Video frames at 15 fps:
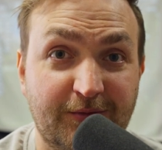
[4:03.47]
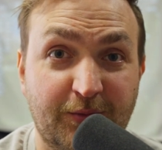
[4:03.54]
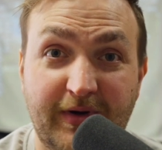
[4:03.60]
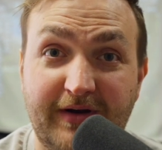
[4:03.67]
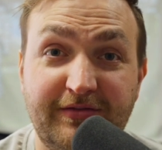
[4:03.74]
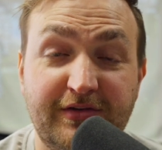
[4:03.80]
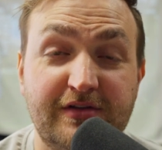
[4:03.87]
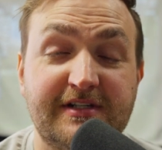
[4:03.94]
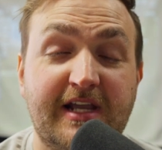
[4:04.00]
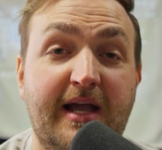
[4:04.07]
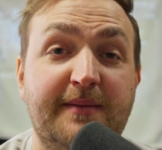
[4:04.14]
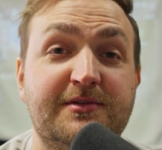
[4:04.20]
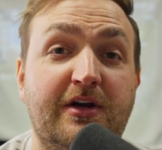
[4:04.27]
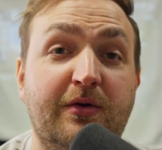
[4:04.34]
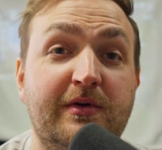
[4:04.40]
Whatever those
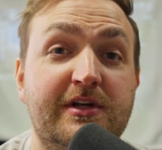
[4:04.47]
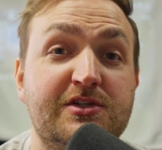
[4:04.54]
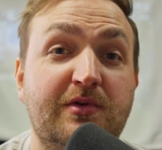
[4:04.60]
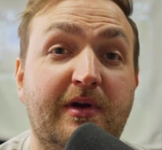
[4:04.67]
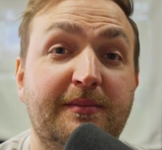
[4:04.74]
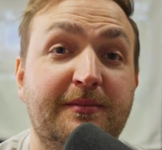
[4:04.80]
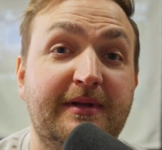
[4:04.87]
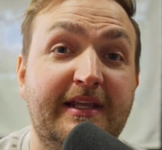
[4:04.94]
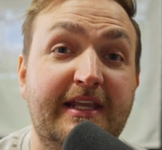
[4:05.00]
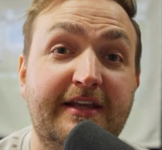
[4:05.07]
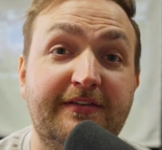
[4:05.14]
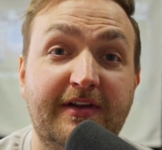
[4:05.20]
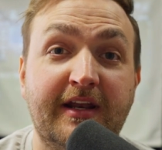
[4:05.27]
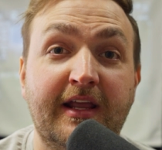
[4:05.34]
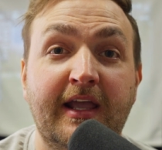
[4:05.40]
gaps are, we just want them to be
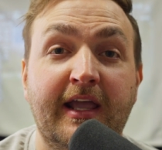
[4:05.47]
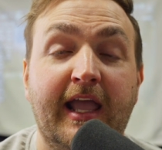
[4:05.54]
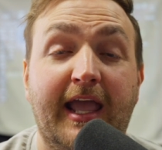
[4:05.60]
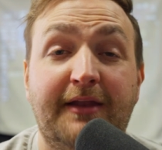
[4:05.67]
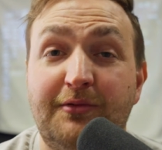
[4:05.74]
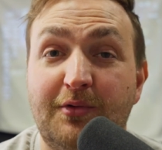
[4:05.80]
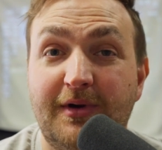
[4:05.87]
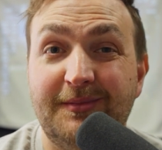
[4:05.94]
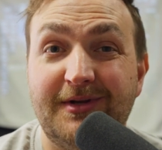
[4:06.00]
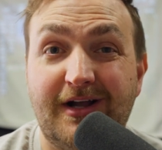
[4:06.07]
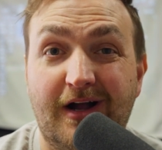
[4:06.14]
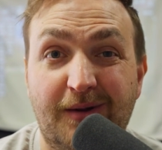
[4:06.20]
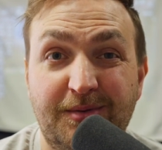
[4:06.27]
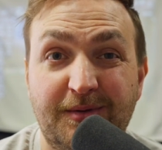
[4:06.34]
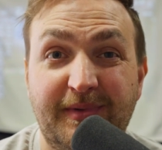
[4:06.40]
even, and we want them to
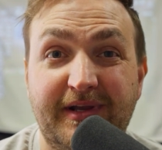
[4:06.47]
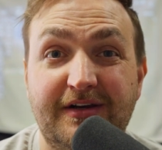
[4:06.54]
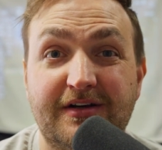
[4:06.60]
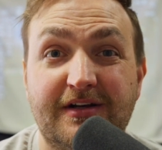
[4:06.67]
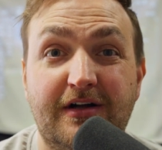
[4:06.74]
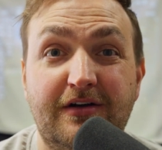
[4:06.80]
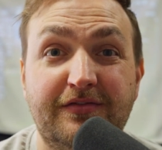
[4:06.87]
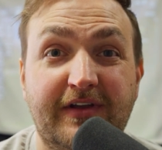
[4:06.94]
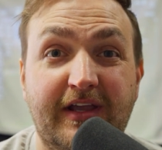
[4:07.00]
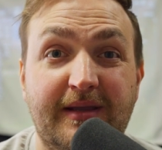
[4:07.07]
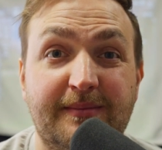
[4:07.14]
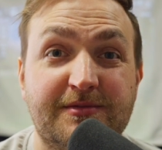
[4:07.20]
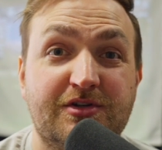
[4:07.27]
complement your golf game.